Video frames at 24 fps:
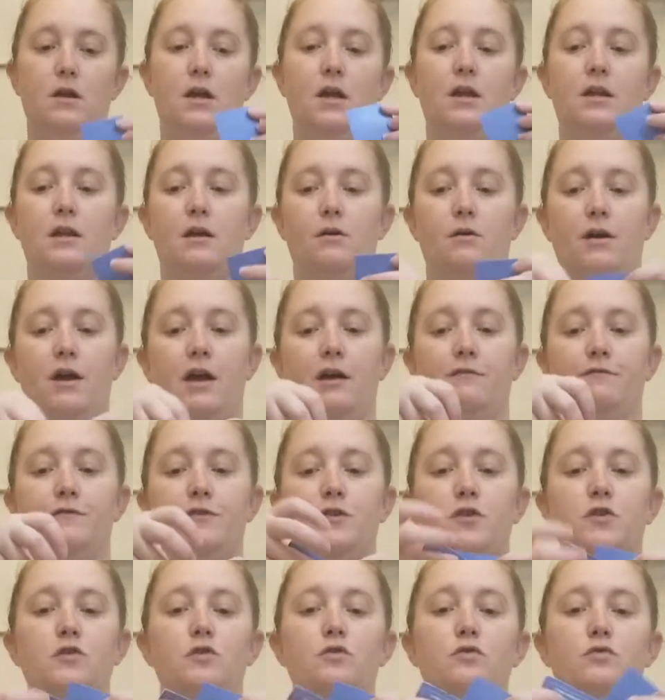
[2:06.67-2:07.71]
And now I have
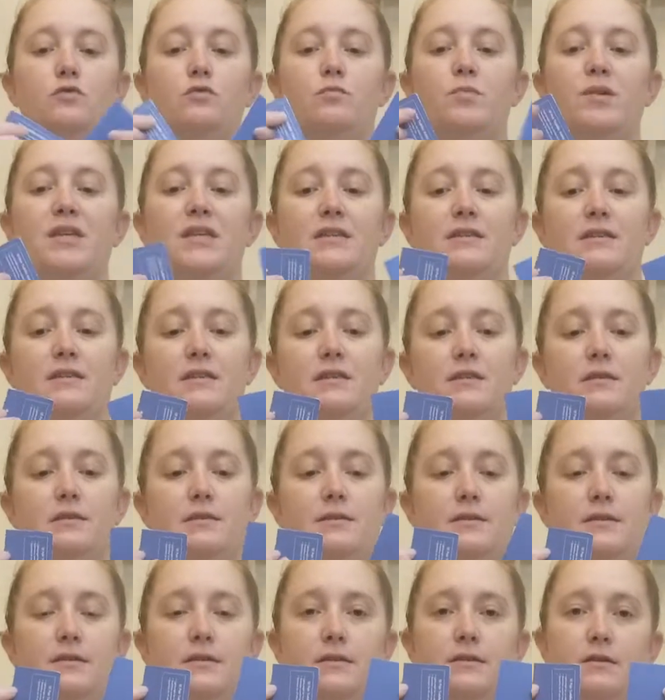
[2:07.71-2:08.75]
two
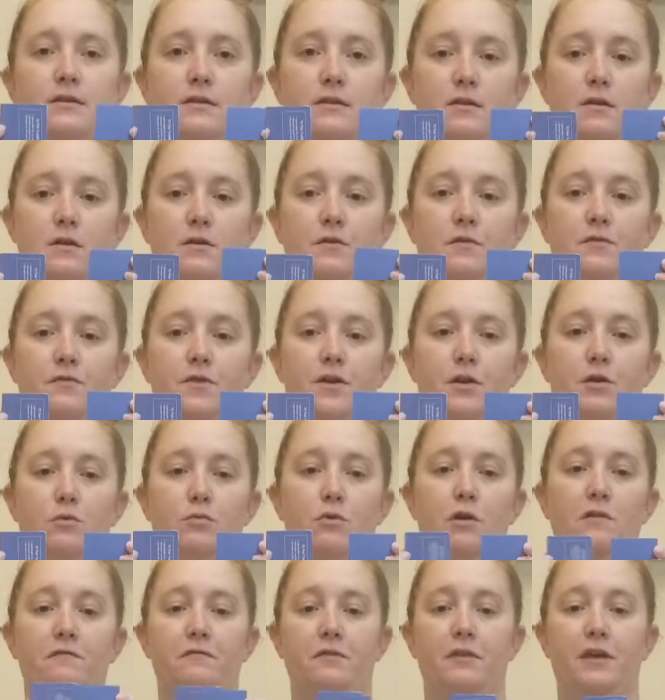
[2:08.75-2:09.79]
pieces that are
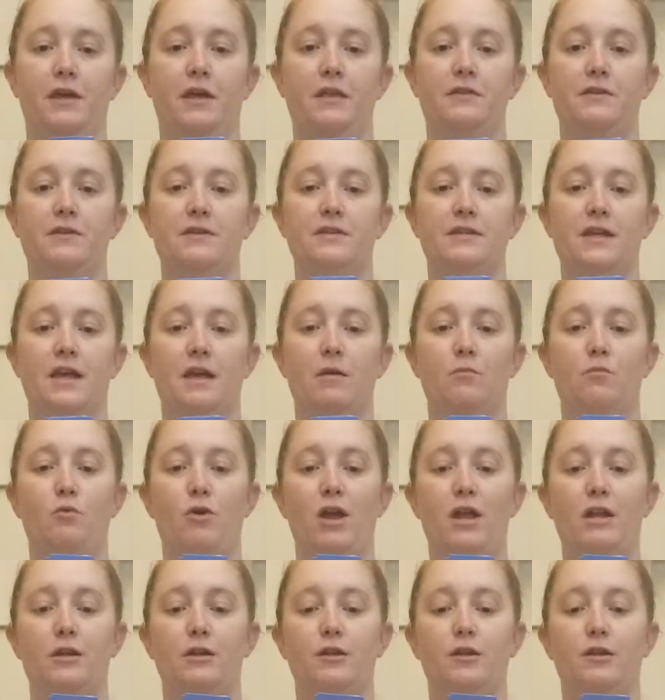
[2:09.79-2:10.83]
roughly the same
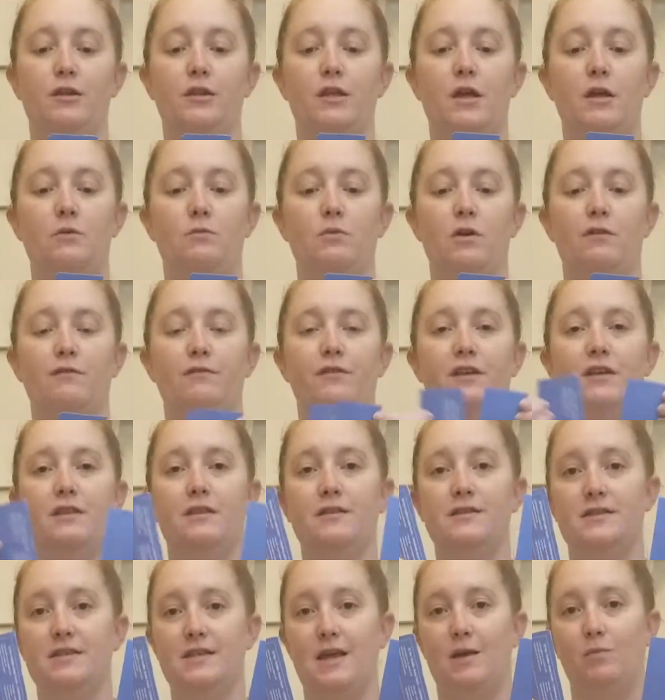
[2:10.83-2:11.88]
width and roughly
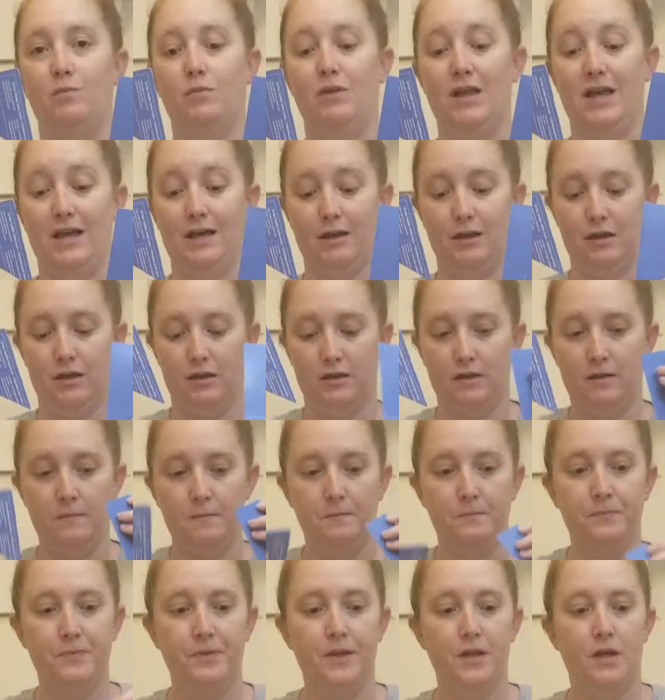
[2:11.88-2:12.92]
the same length.
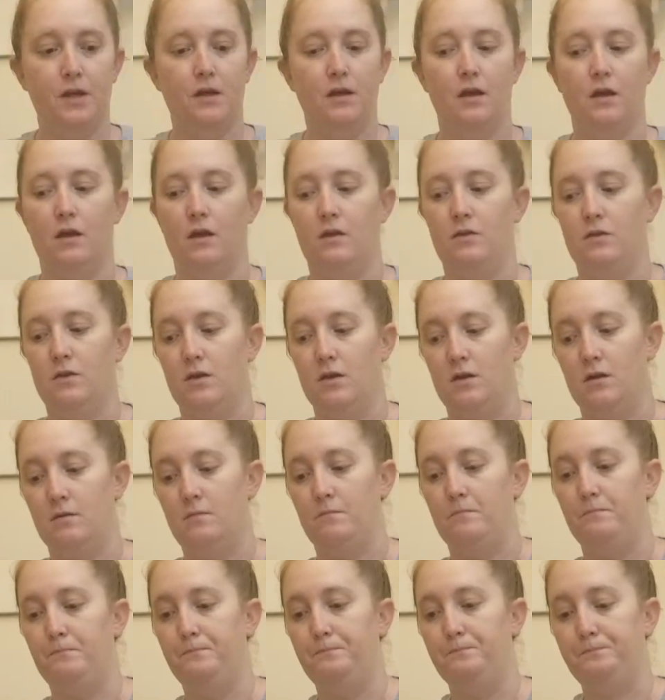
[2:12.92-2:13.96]
And then
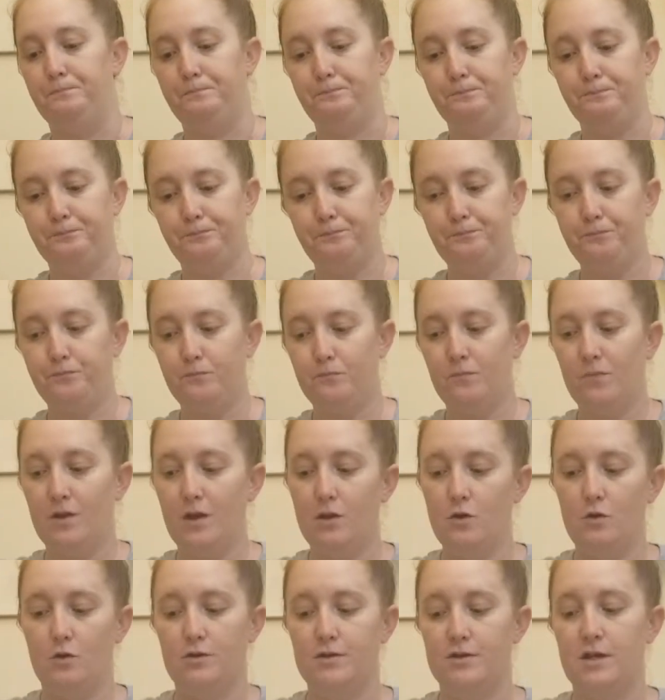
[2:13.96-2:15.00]

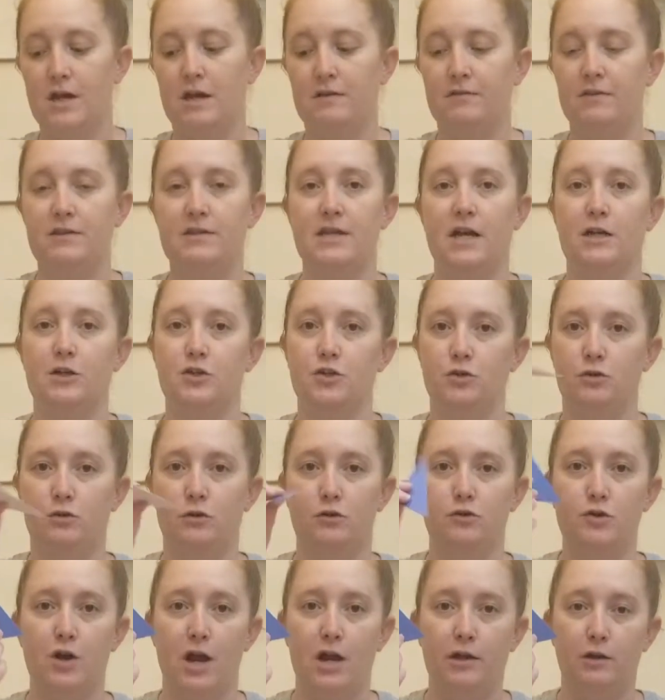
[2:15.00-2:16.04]
you also have this extra
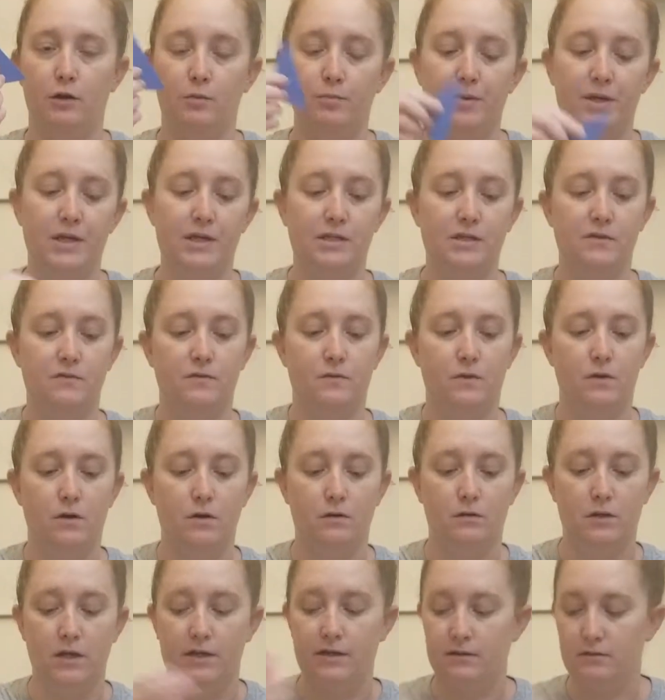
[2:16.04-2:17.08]
little triangle piece
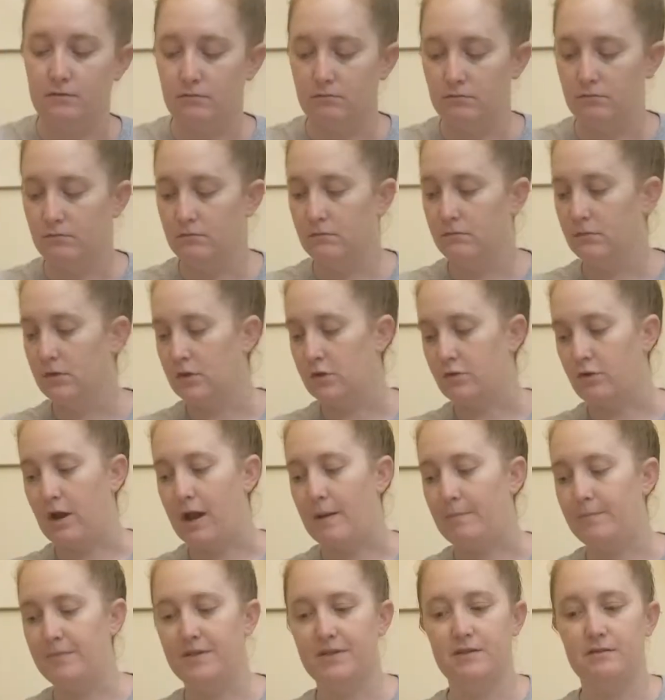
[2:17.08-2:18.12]
for like
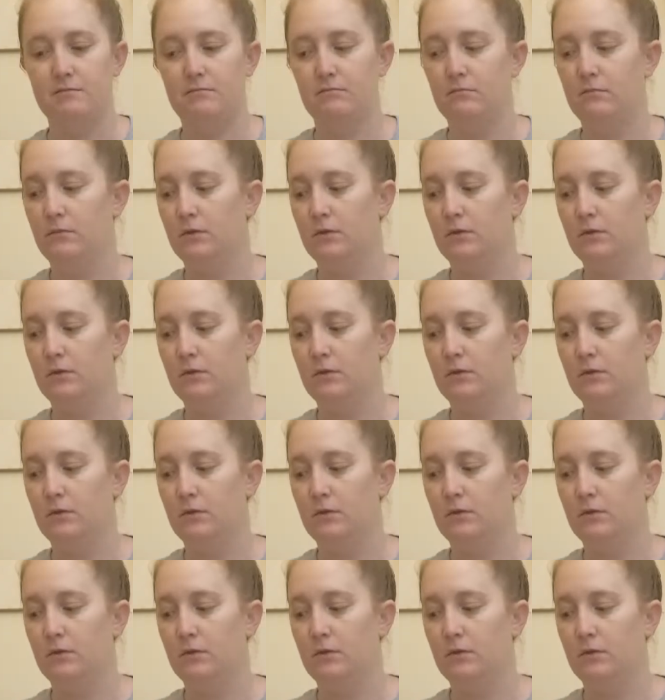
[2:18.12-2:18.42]
scraps.